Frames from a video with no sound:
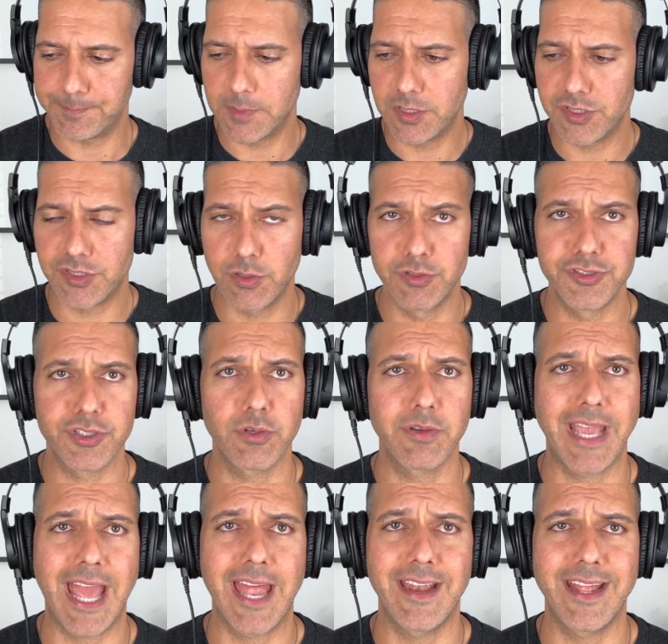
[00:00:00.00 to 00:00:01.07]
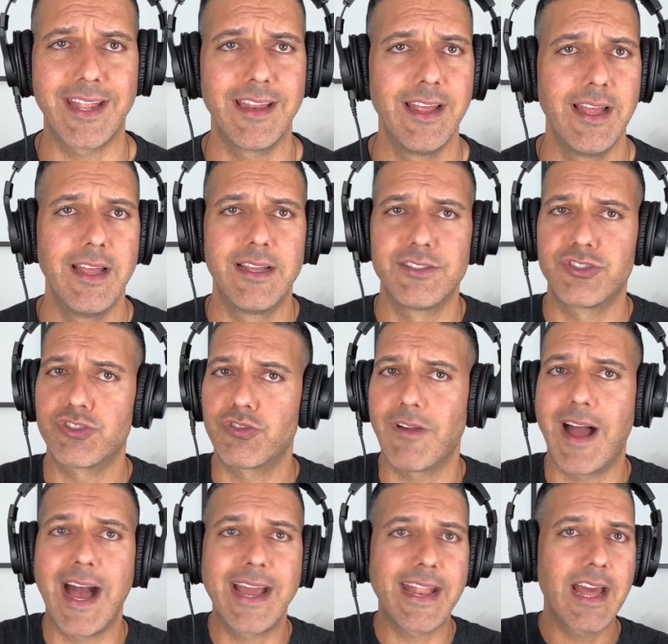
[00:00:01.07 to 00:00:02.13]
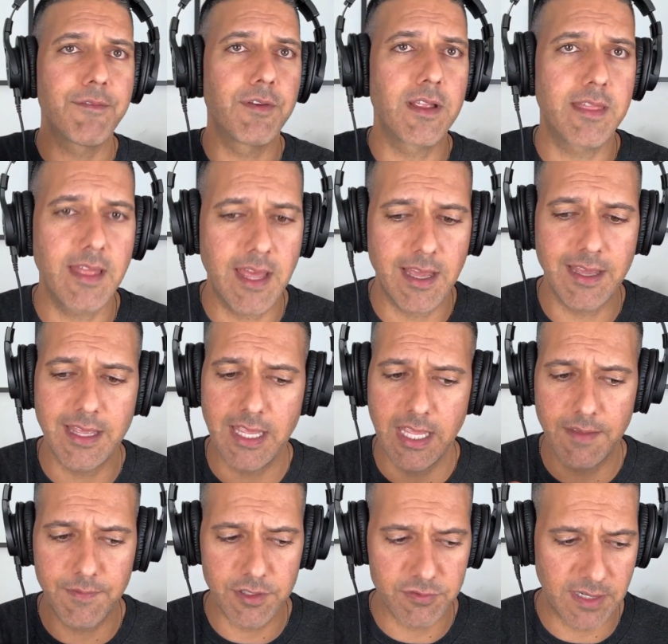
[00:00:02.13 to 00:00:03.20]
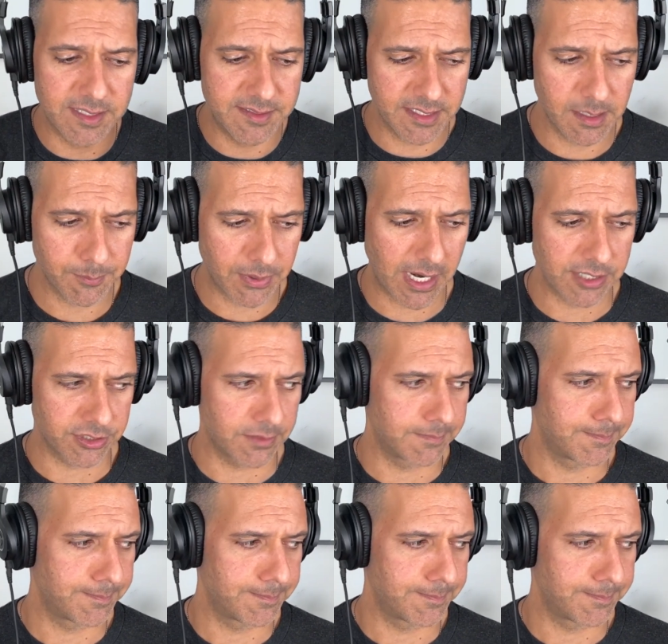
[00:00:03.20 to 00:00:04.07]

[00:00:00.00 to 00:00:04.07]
Surgical candidate. Tried everything, even tried decompression.